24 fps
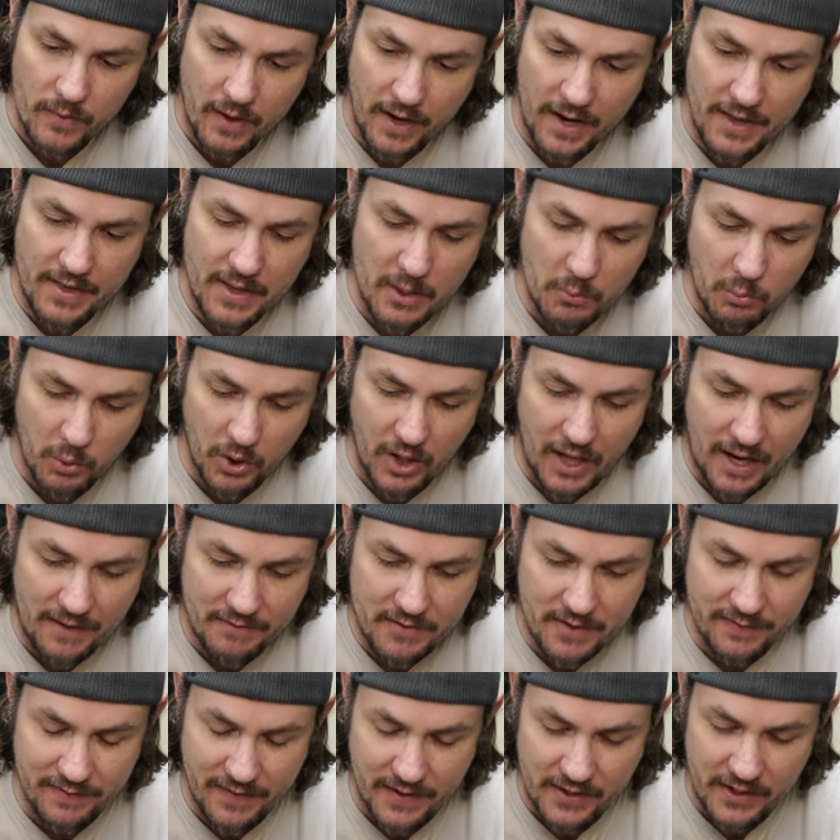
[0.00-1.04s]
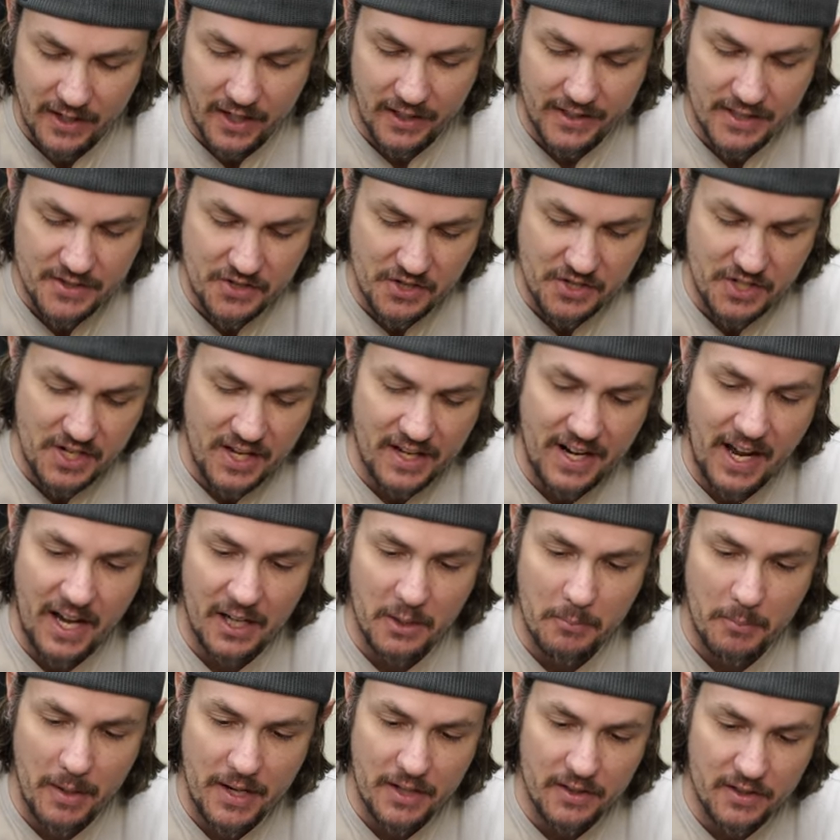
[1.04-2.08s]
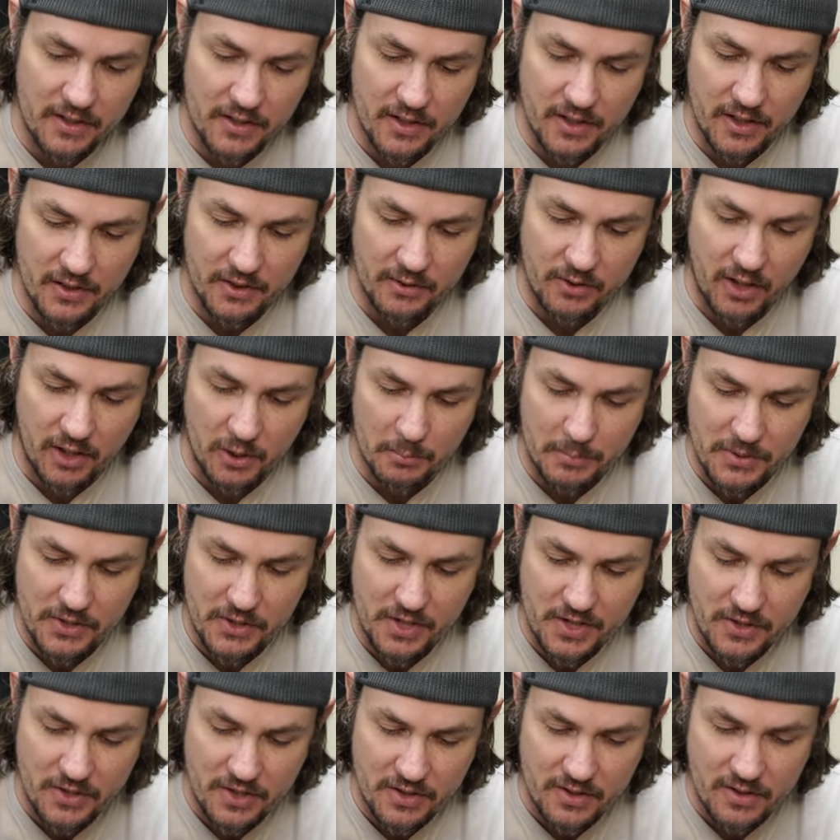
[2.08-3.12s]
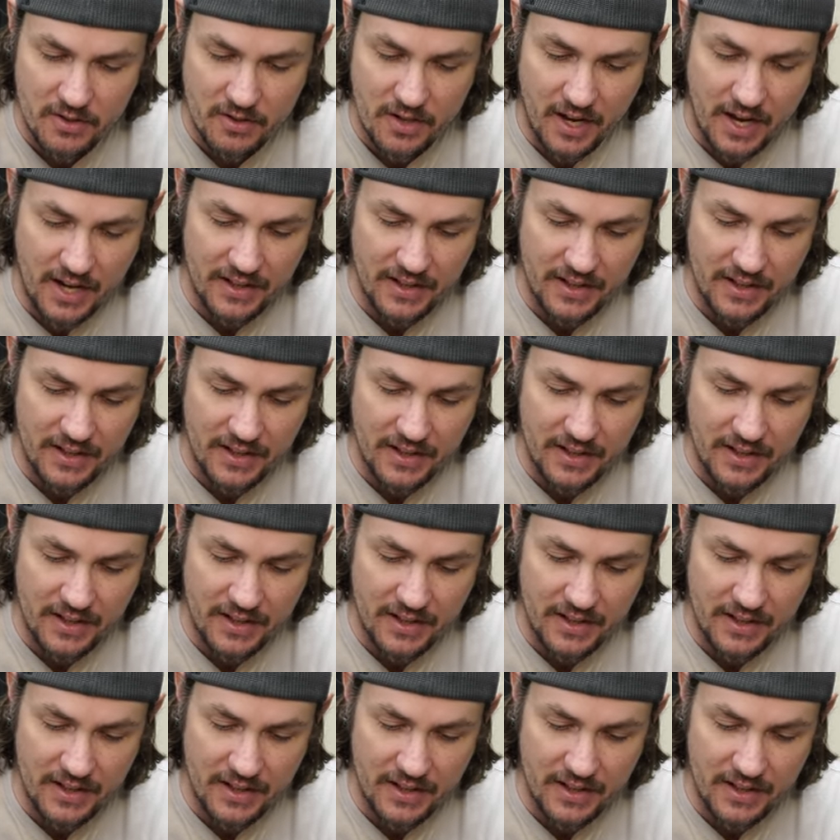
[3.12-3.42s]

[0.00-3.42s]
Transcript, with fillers: and then we'll have to figure out, as I said, how to make the throttle position